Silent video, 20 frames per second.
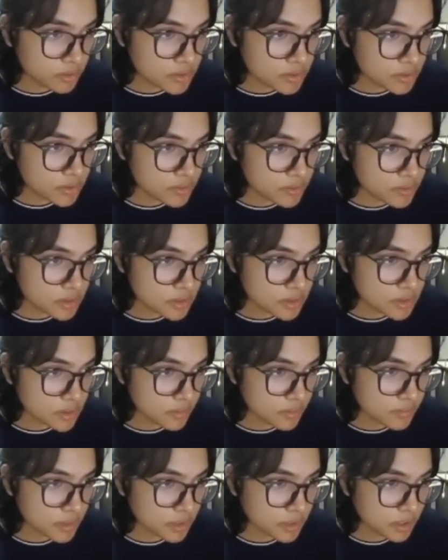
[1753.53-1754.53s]
So this is going to
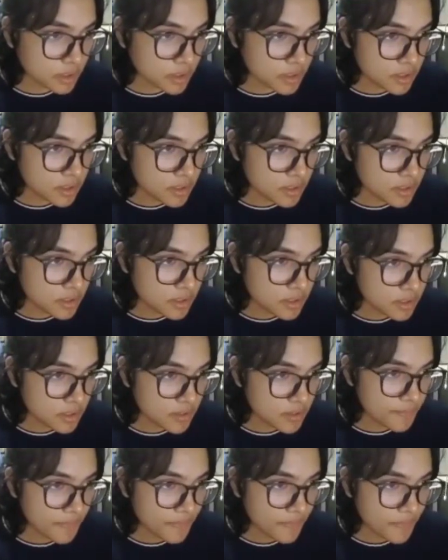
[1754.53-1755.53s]
be 3,
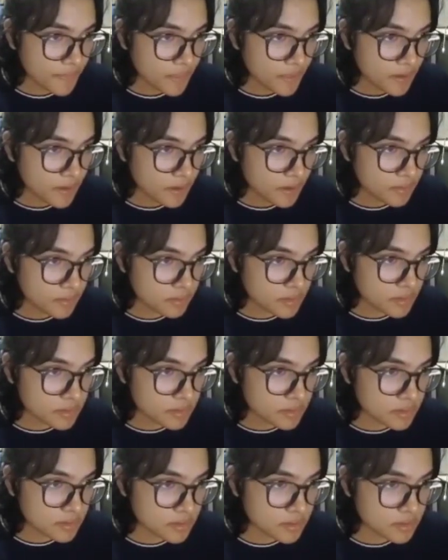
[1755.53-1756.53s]
and
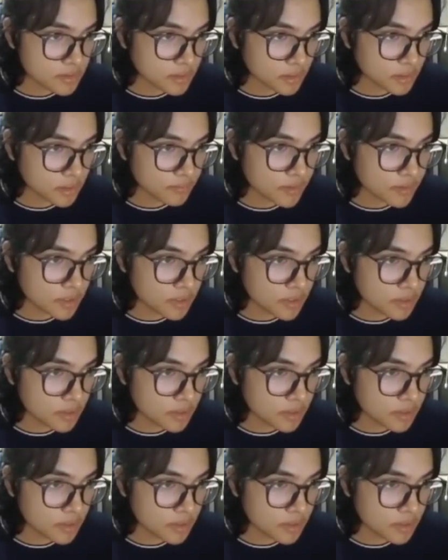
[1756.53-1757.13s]
this is going to be,